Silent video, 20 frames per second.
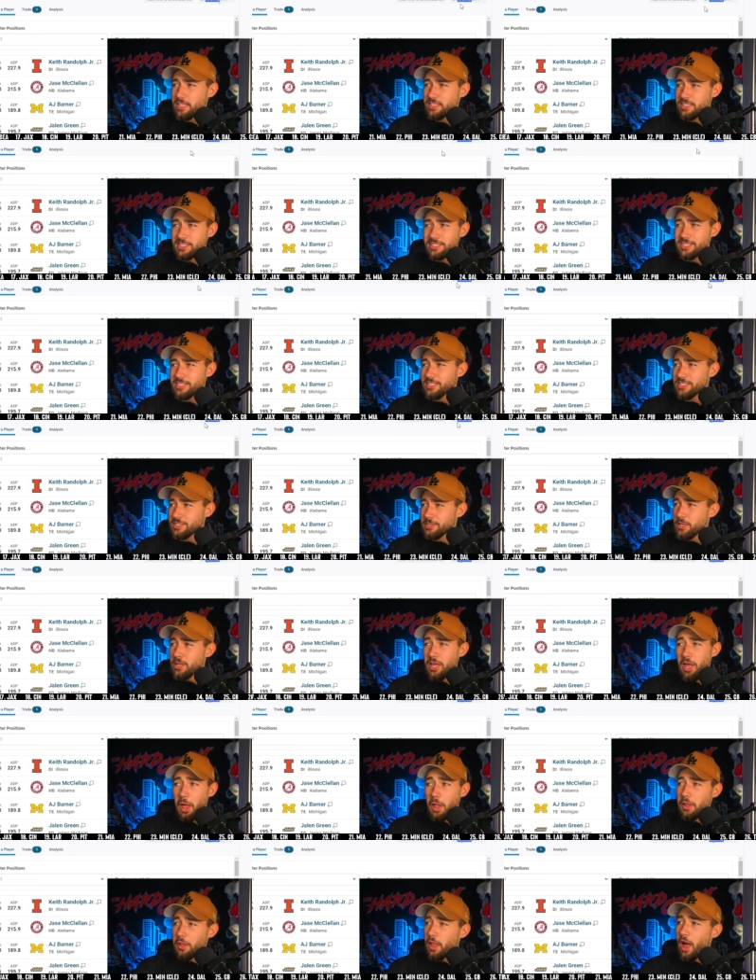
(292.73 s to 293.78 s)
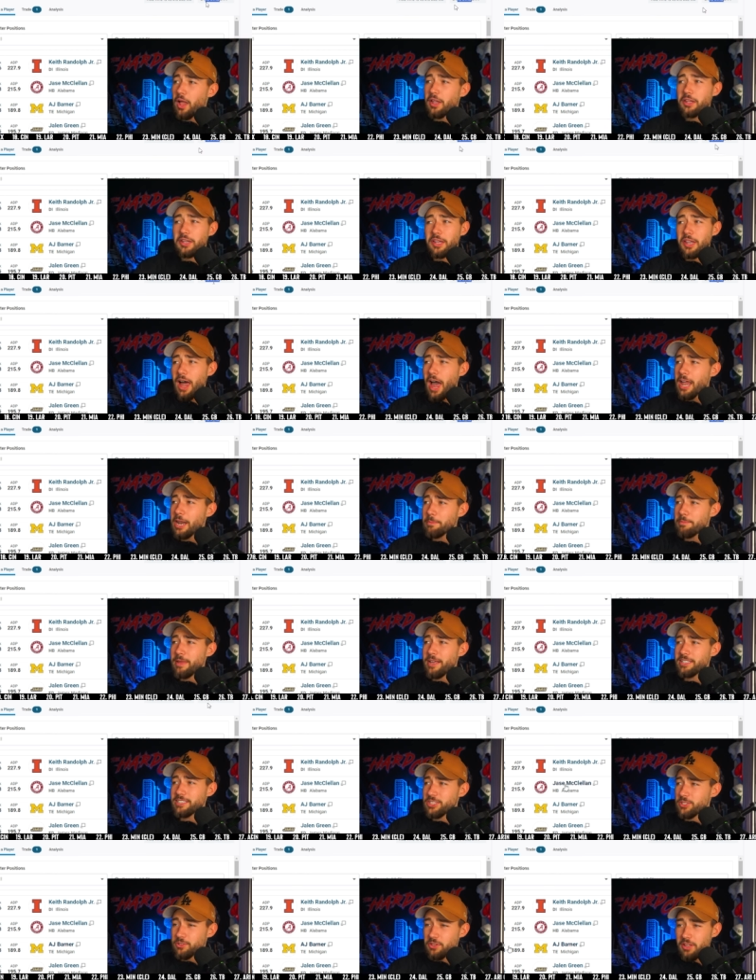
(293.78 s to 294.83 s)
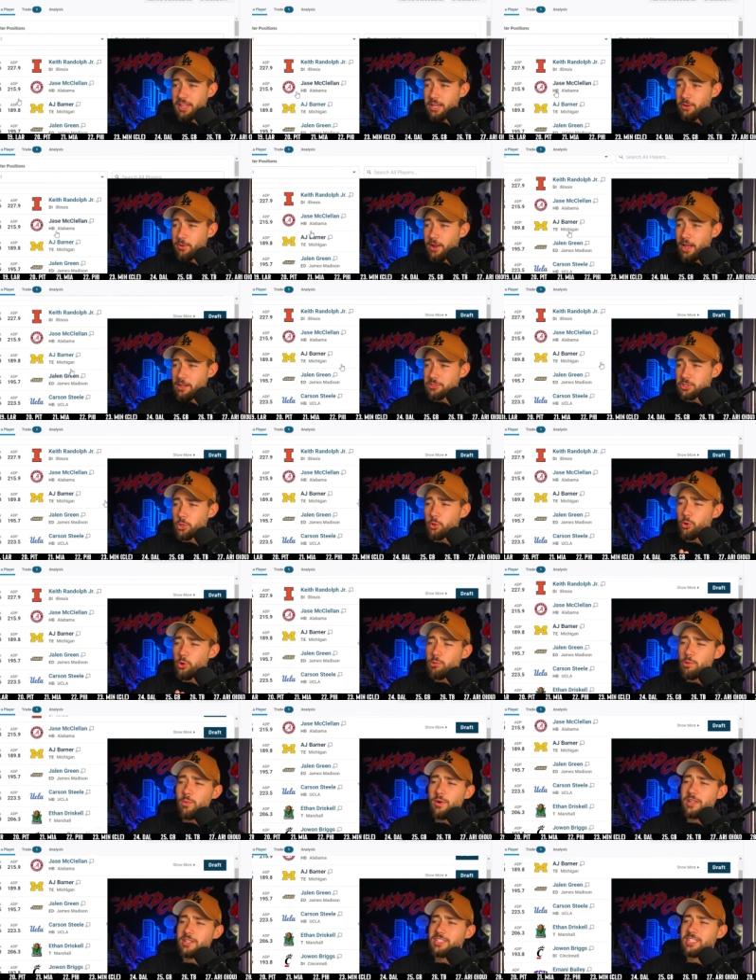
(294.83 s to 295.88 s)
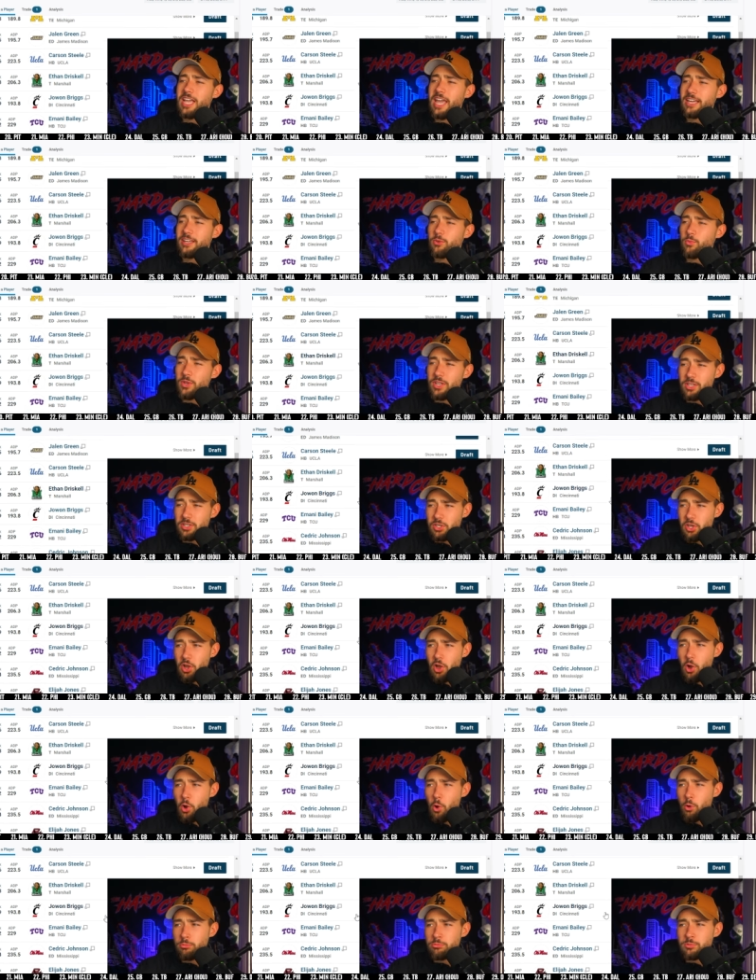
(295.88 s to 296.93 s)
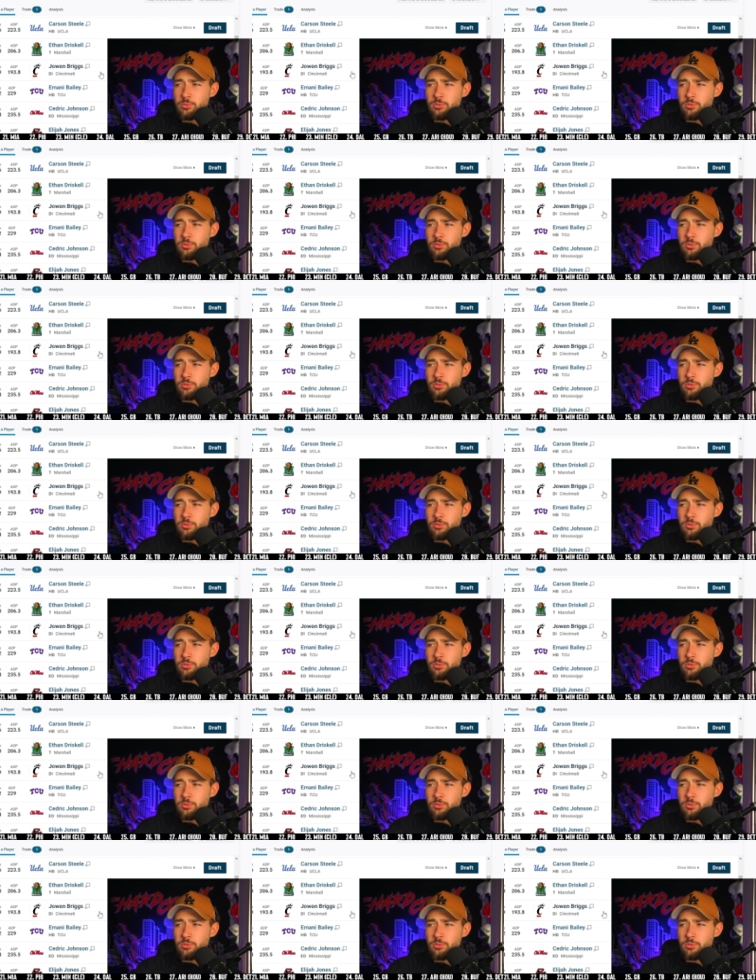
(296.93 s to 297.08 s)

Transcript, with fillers: This is a lot of picks here in the late rounds. Who do we want to take? We could go...